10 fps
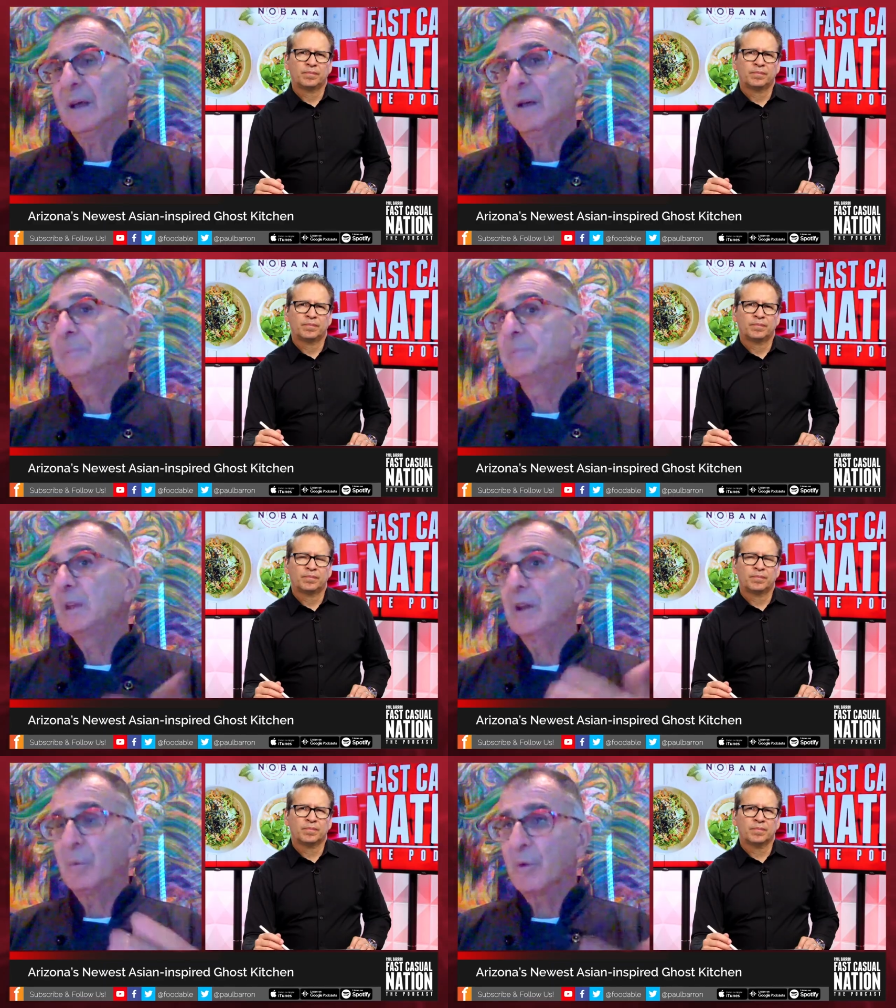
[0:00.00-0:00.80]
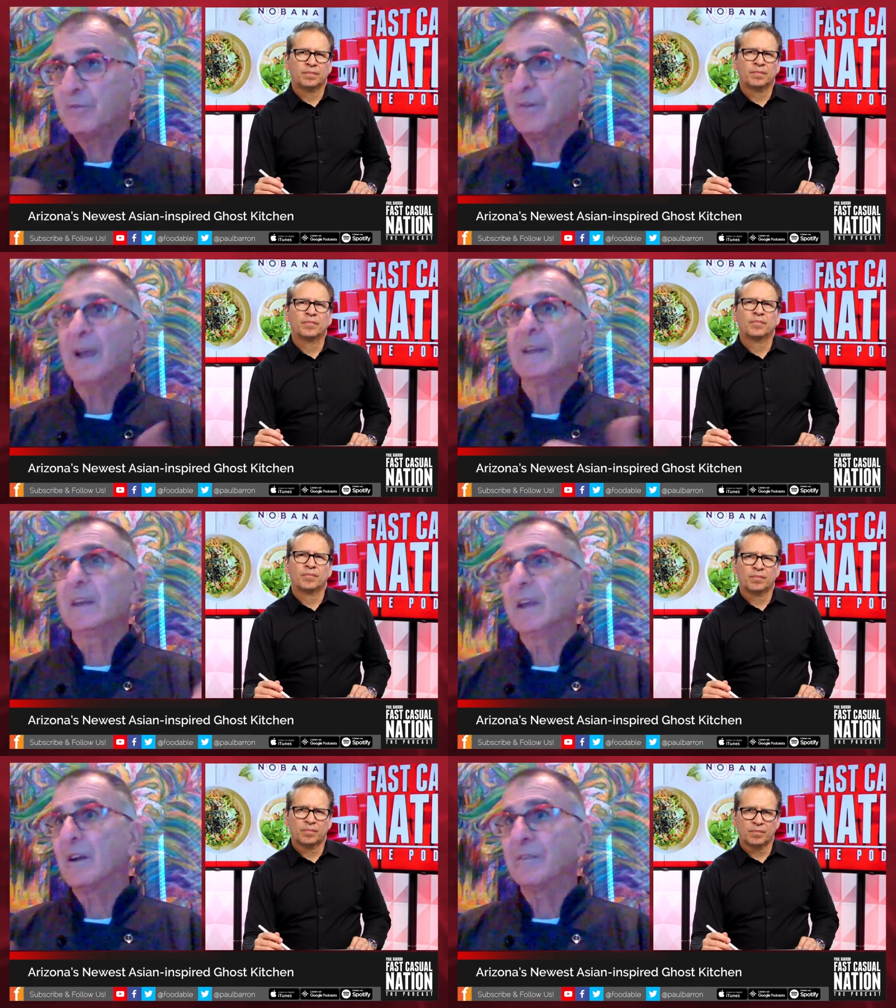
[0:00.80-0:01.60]
Speaker 1: uh, you know, we're
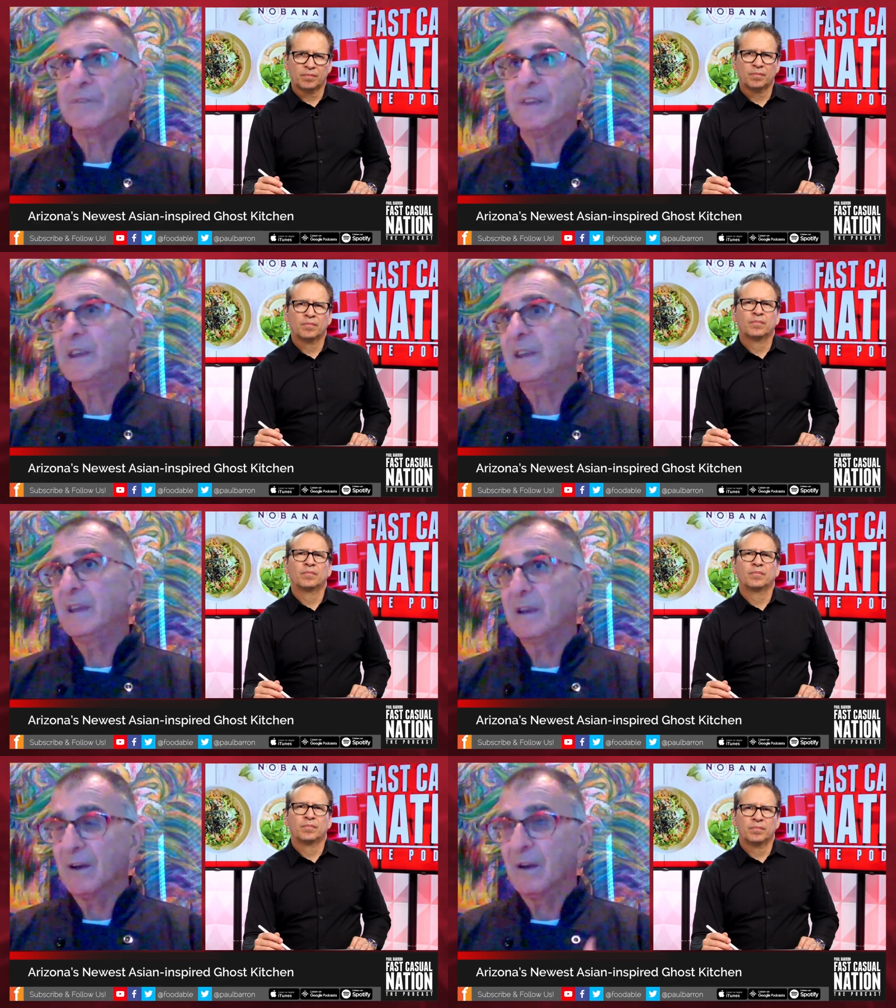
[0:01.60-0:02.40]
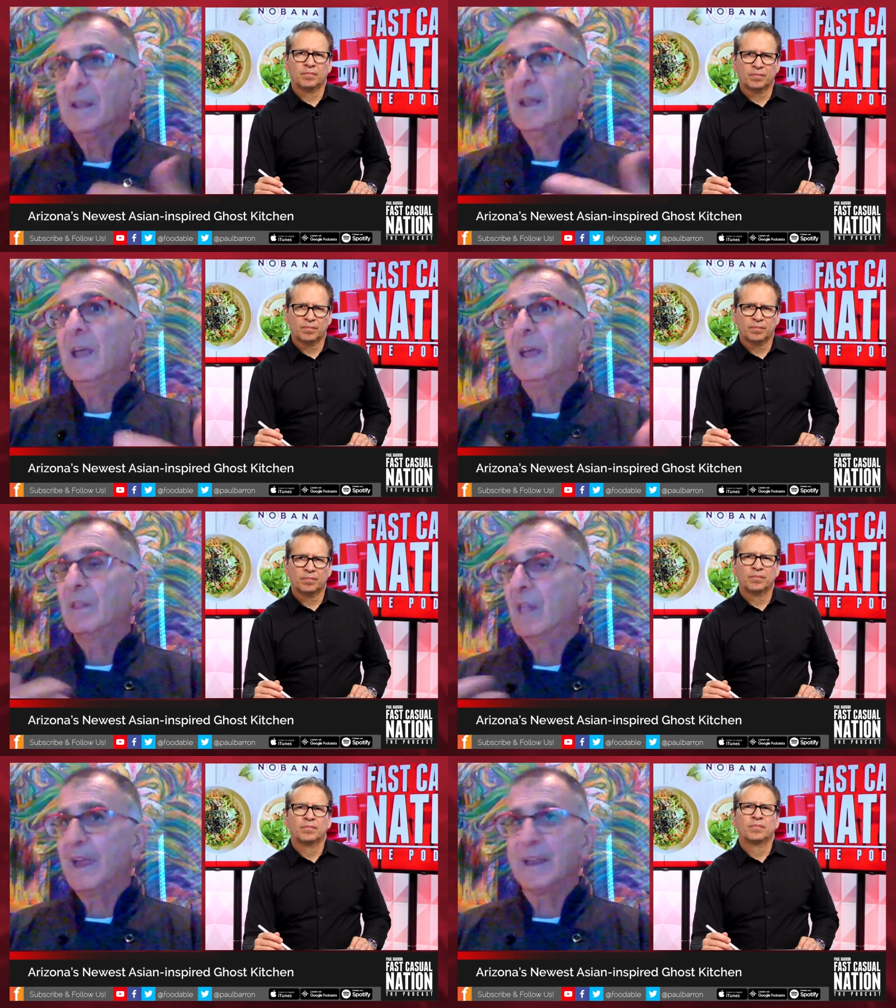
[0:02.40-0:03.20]
finding our feet here.
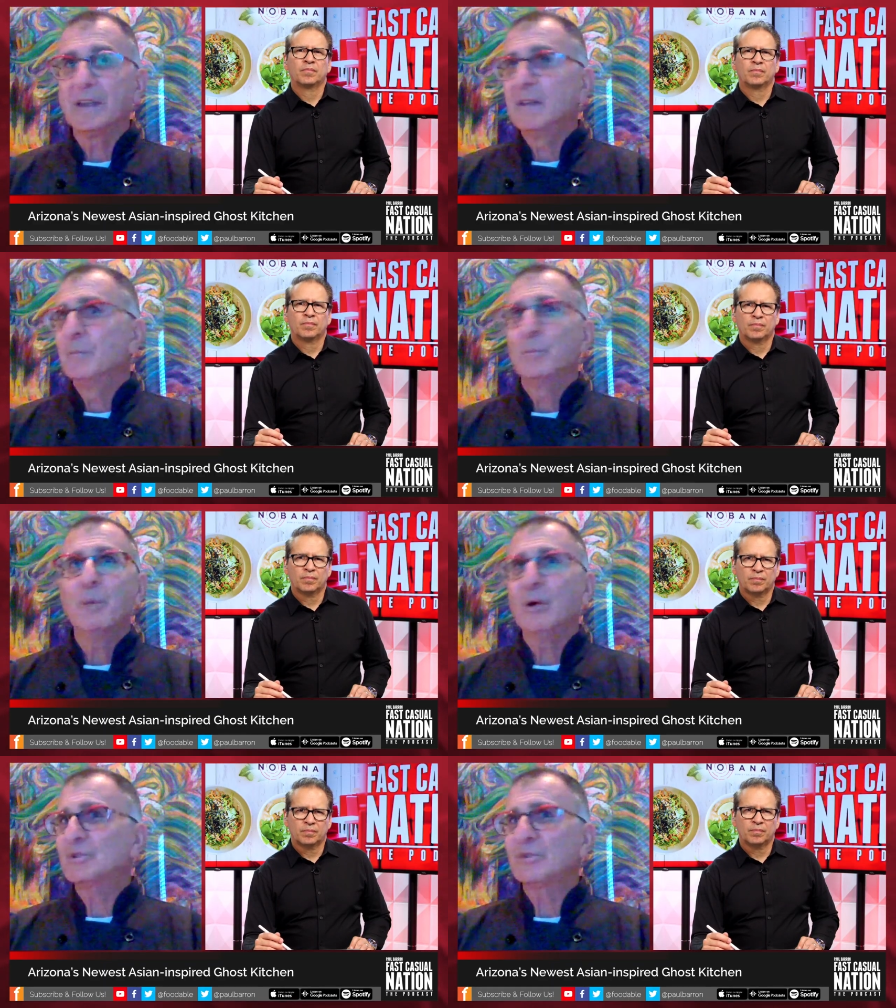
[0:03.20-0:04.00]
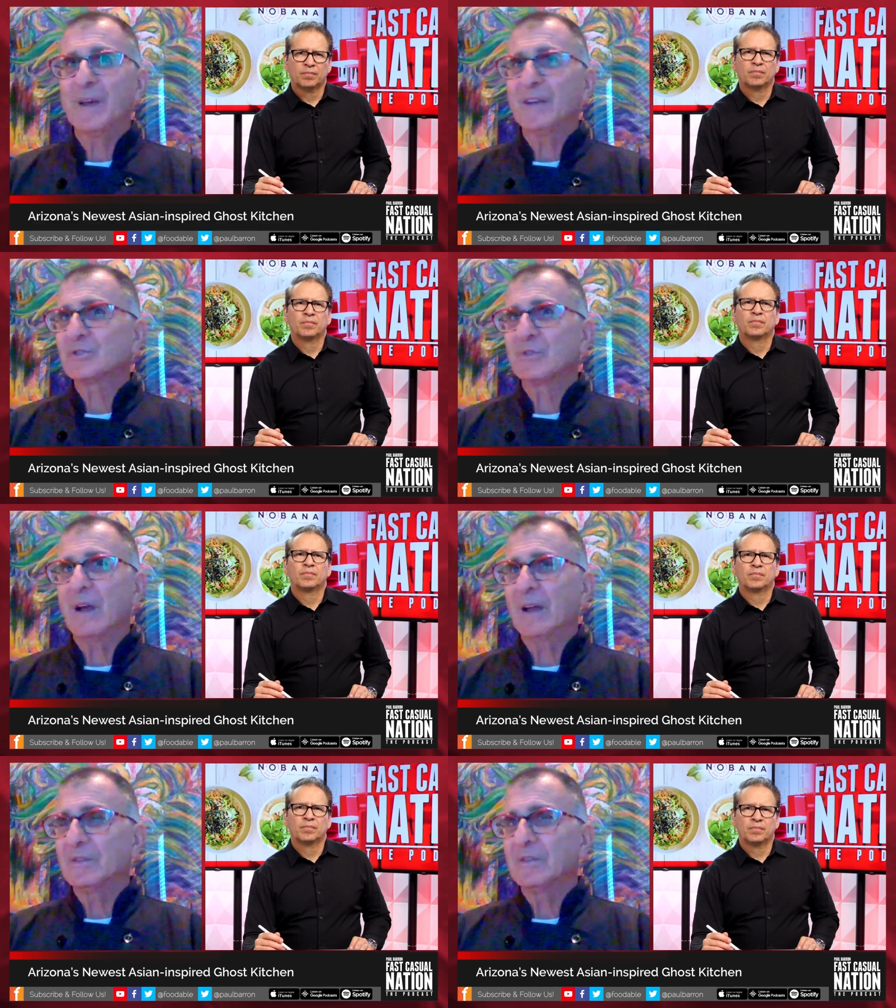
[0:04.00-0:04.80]
And like most
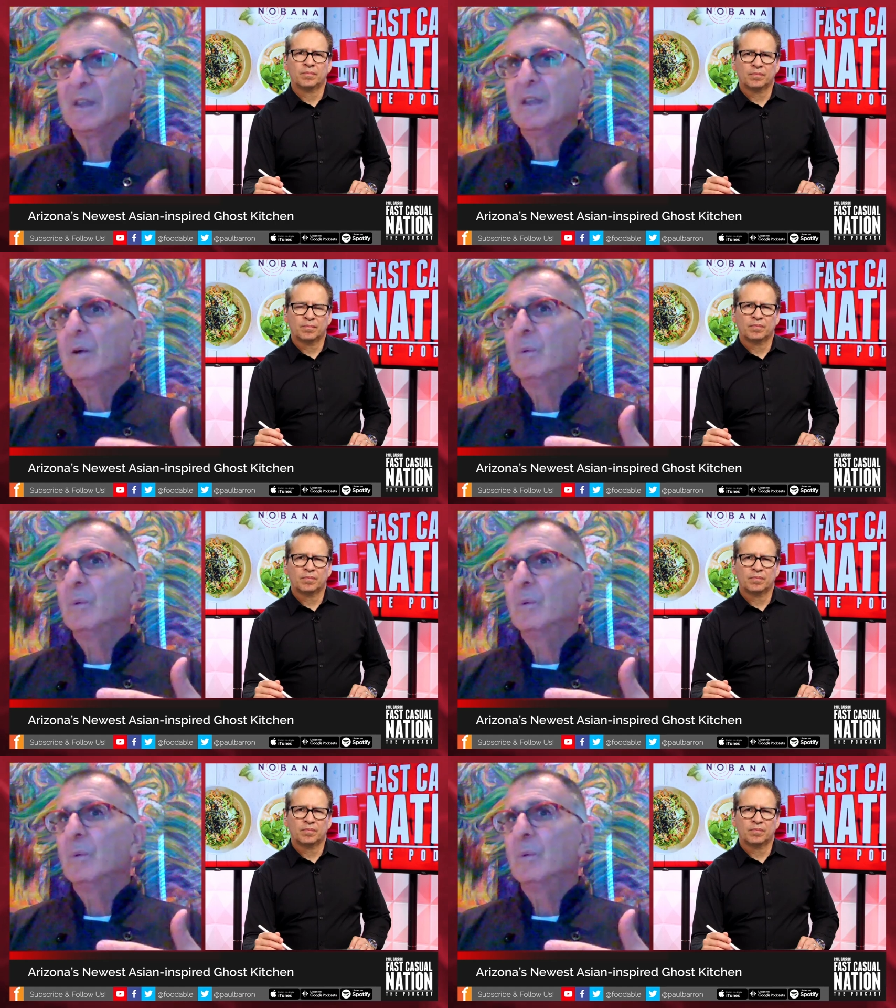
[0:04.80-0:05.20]
restaurants,